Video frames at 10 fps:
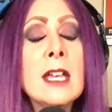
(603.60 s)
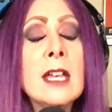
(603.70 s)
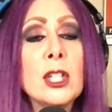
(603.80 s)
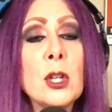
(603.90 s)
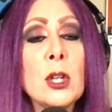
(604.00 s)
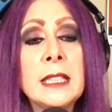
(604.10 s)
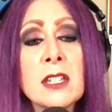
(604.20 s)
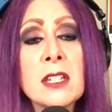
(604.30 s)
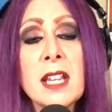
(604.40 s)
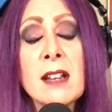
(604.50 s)
You can
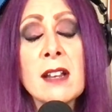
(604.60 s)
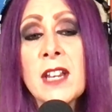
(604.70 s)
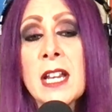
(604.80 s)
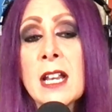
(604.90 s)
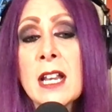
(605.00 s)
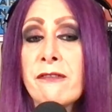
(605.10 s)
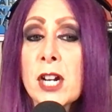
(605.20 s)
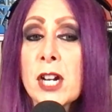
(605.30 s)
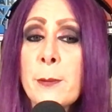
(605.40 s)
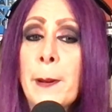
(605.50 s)
listen via the
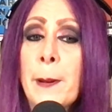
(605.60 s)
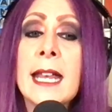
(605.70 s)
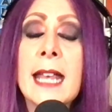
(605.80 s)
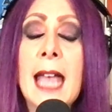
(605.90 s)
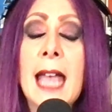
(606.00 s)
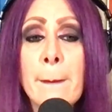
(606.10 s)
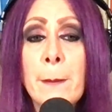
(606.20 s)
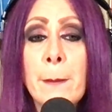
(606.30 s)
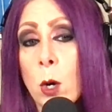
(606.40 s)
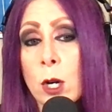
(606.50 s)
free Pike app
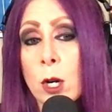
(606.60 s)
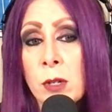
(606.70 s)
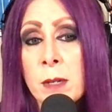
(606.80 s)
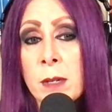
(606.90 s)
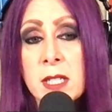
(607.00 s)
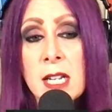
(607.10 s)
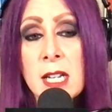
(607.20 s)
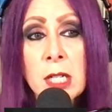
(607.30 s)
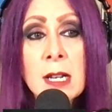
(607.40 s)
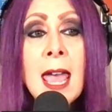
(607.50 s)
or stream the
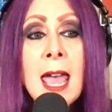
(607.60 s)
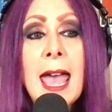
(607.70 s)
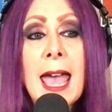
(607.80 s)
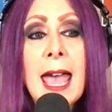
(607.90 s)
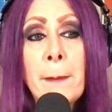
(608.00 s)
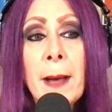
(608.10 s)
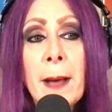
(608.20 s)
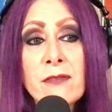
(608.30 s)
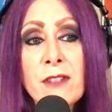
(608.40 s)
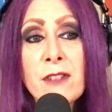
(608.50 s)
station at
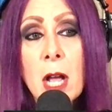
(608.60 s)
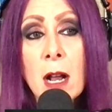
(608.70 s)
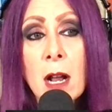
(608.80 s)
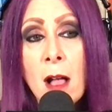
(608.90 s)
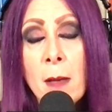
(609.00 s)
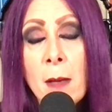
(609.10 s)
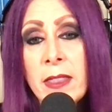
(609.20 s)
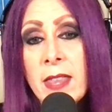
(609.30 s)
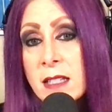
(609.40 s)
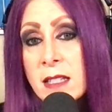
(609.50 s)
pikefm.com, and that's